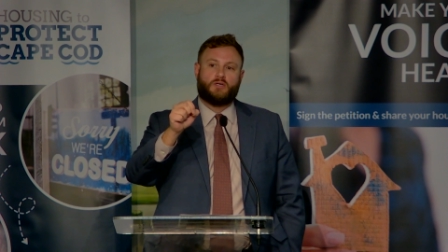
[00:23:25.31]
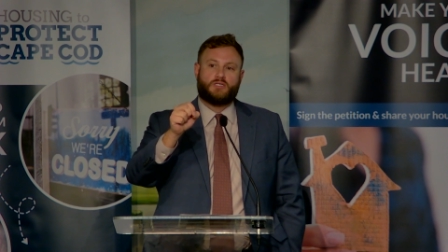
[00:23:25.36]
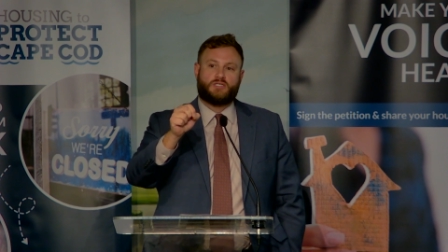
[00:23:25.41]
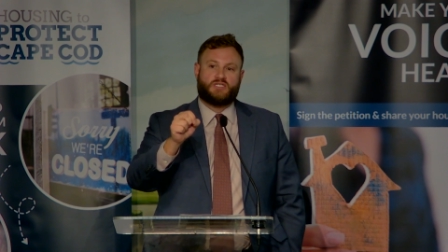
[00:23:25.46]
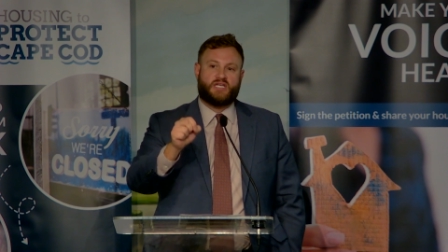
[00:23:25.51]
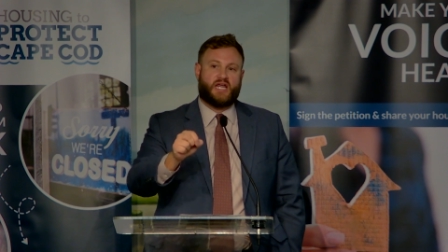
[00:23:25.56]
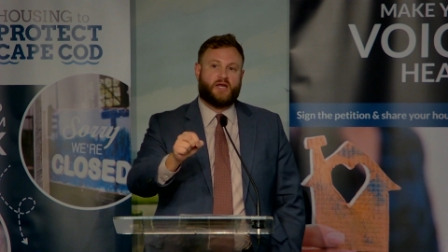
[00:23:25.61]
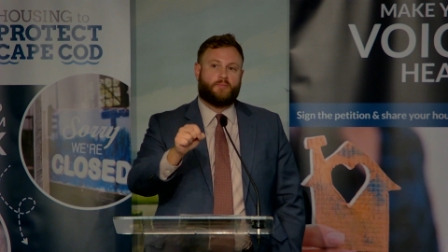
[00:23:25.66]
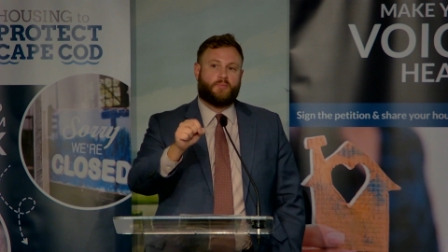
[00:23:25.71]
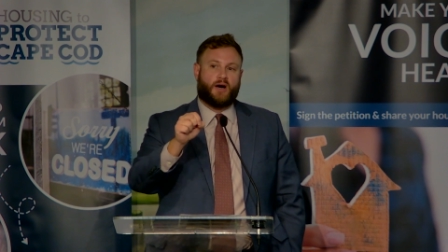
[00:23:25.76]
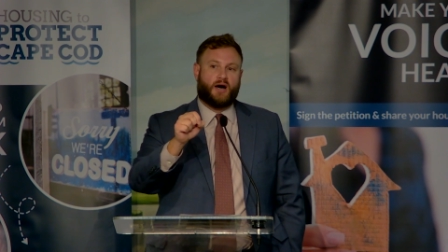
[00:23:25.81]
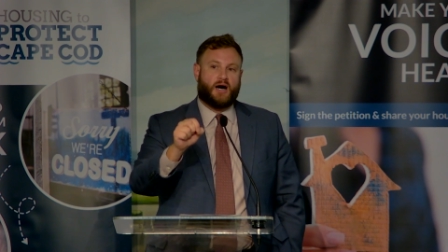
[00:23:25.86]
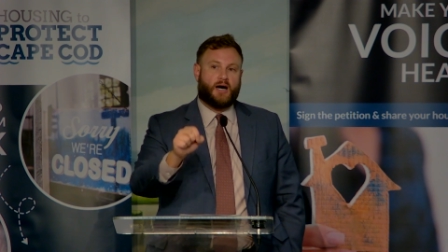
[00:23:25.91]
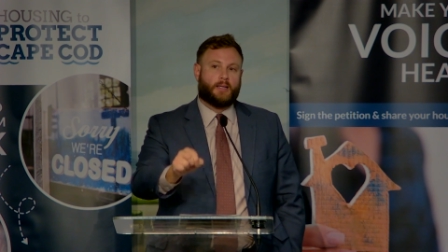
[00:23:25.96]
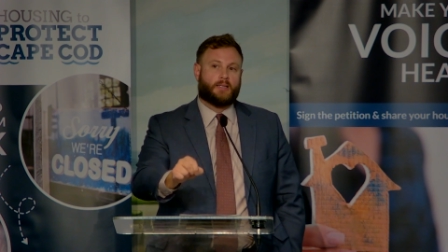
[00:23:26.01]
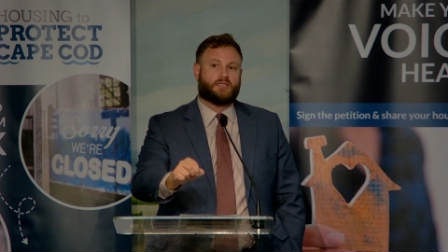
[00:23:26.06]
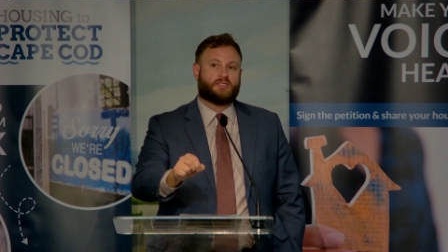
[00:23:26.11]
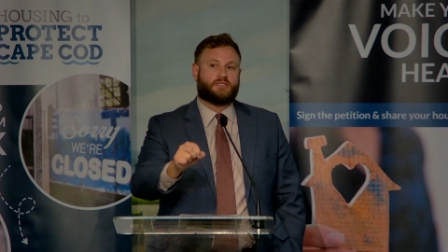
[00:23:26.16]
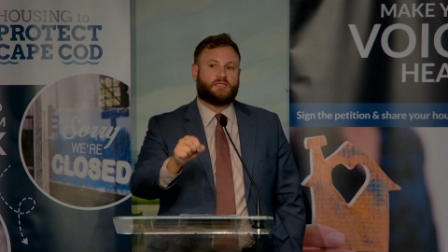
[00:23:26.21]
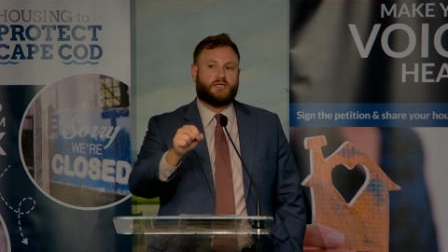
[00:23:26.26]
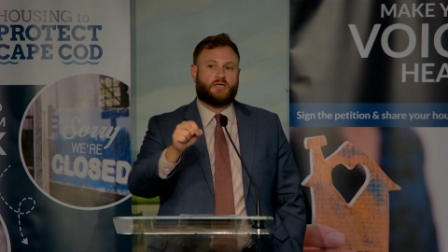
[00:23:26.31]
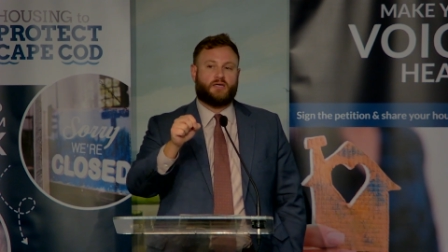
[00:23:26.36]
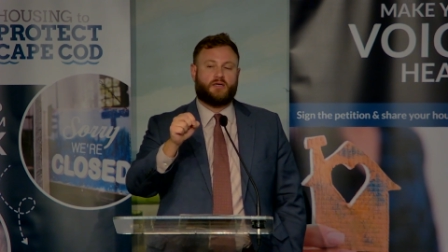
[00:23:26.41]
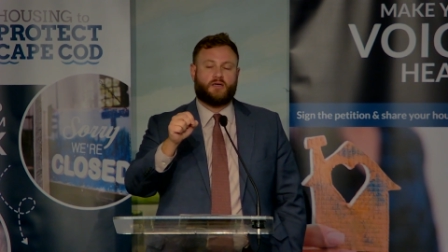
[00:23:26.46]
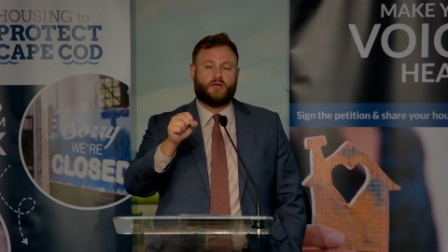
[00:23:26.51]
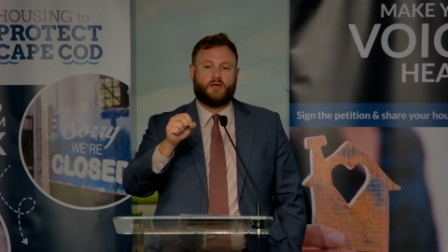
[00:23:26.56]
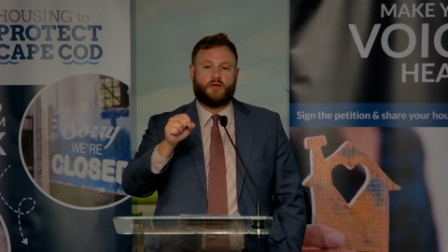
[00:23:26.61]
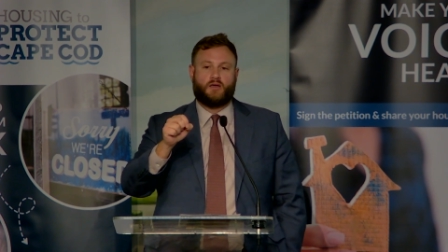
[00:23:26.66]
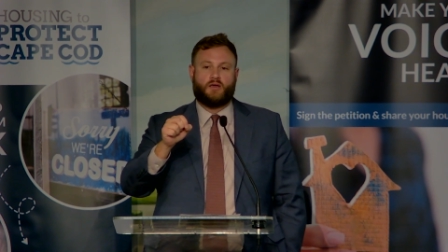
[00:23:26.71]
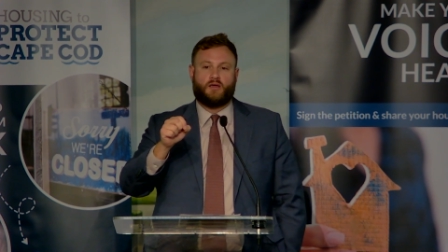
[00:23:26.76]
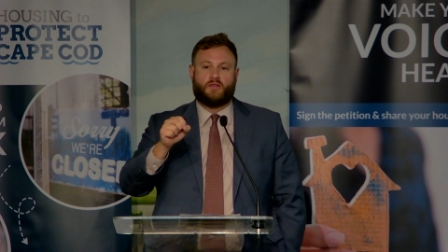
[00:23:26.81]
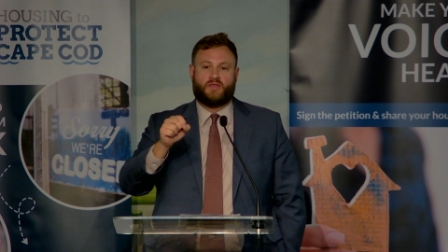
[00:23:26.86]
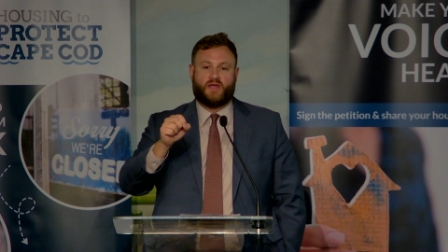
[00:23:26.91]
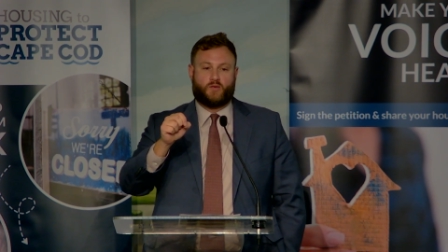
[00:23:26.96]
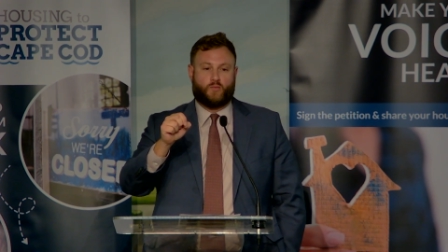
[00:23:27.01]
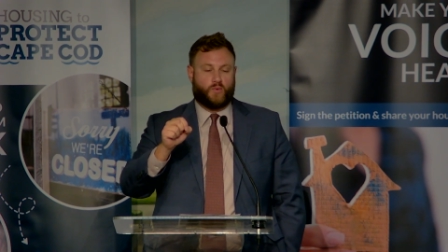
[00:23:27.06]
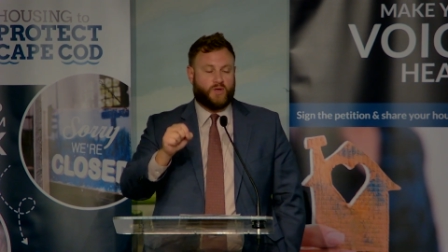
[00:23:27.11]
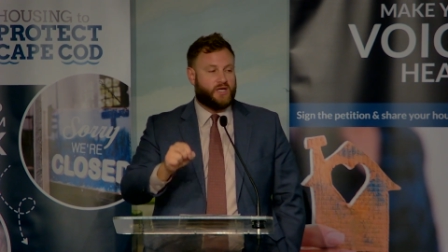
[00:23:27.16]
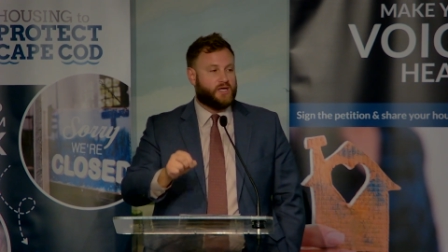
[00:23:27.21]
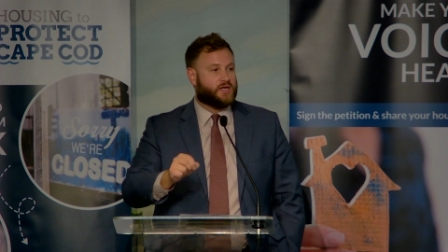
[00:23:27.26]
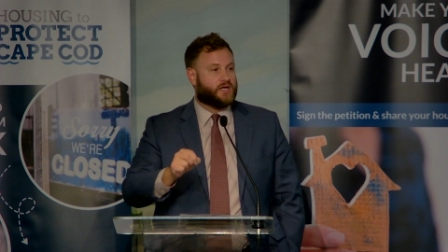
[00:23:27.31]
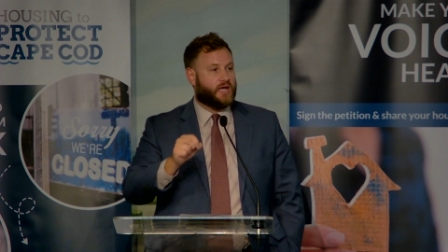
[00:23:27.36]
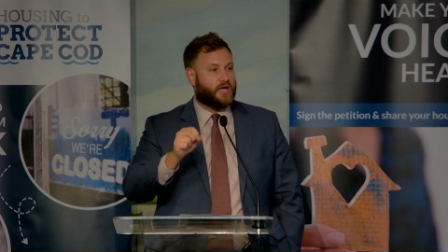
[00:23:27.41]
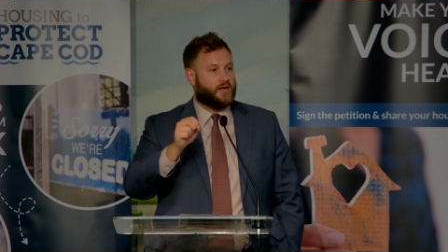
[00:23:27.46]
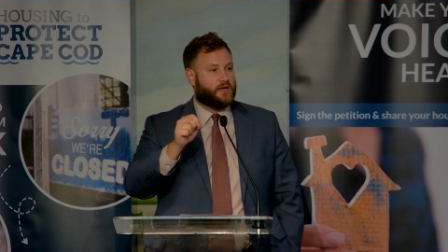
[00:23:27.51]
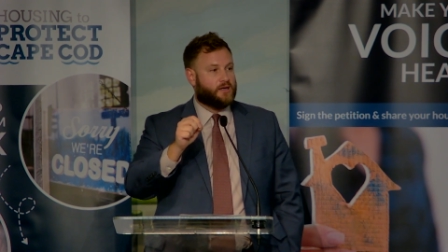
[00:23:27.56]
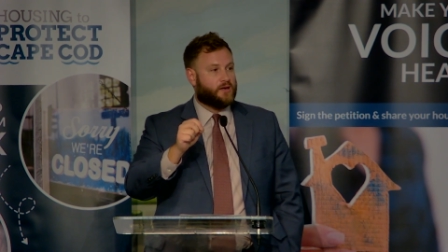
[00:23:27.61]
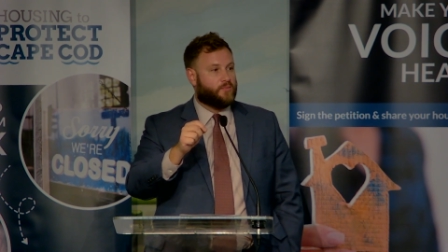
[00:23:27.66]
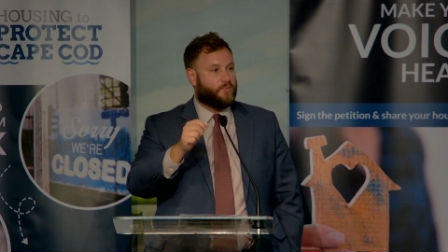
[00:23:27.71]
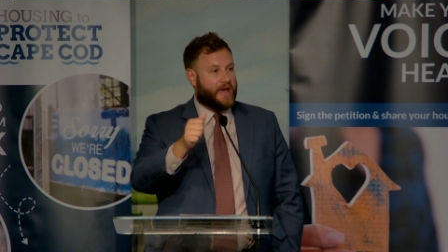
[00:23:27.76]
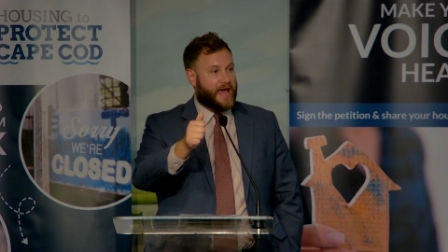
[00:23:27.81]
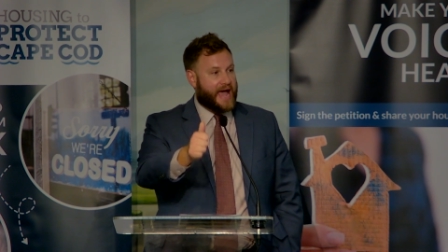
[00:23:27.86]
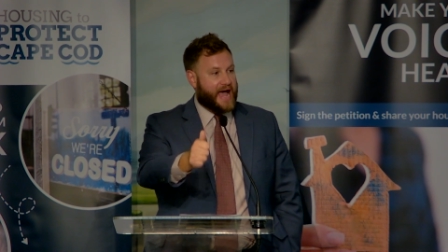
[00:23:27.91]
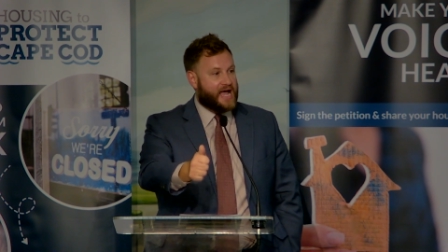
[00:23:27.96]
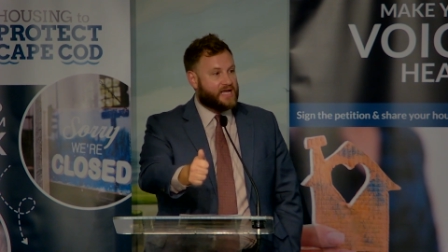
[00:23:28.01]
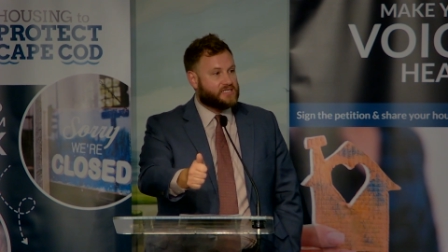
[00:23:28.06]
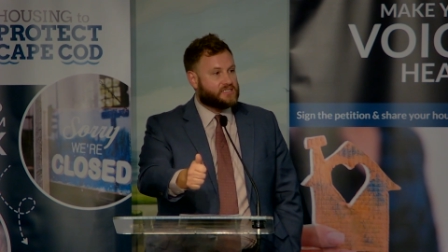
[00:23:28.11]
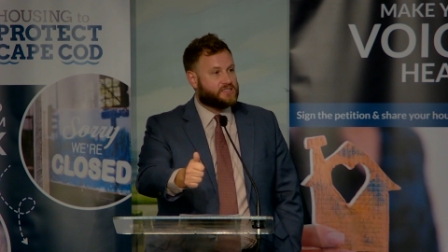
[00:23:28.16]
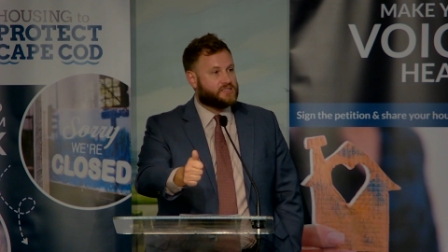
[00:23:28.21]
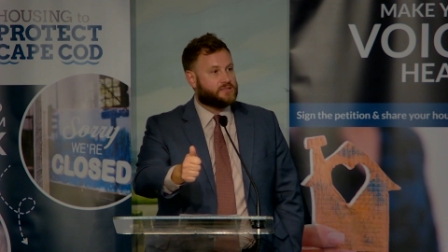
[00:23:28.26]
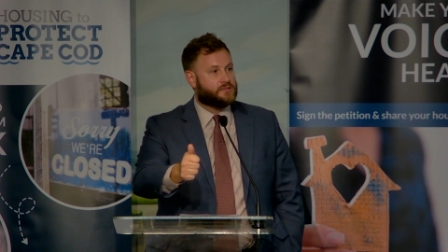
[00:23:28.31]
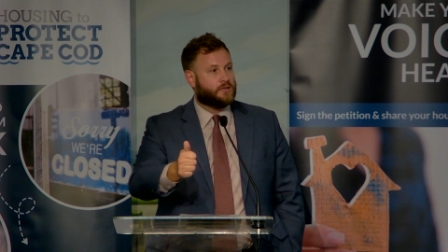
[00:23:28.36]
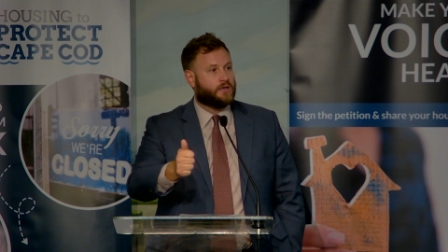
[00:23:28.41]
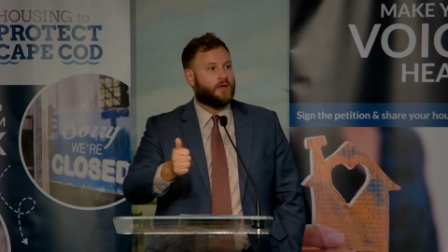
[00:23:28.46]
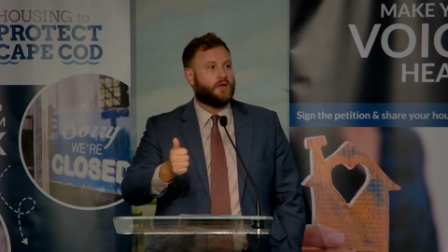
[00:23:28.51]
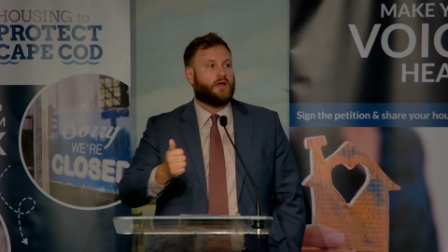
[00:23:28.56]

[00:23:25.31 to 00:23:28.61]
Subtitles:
state policy that we can pass,